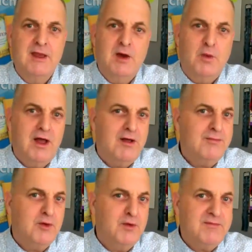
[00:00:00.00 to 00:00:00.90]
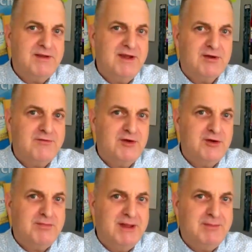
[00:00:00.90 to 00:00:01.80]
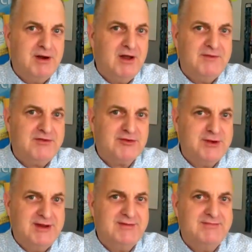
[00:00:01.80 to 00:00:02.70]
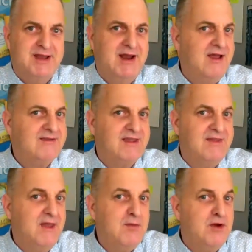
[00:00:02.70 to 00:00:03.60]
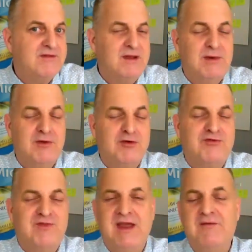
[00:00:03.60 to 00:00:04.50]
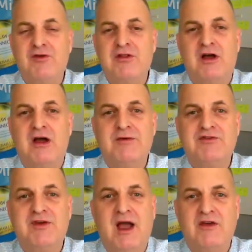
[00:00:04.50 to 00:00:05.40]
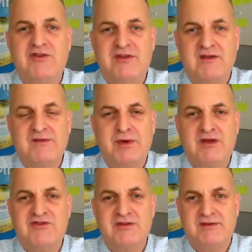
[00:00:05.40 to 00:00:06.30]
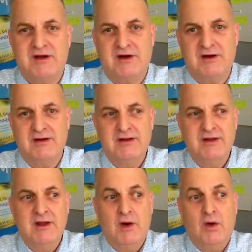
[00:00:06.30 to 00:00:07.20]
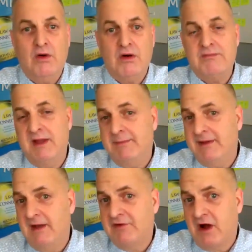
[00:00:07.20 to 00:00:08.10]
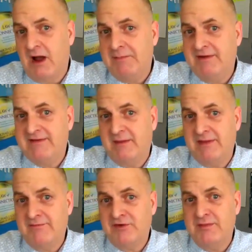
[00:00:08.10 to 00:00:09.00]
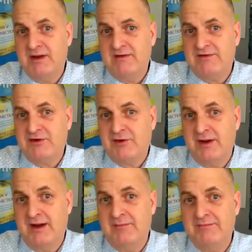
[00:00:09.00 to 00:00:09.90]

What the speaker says: Well, we've been interviewing people on the street and asking them what some of their favorite law of attraction's expressions are. Or maybe I've copied some of them from Instagram.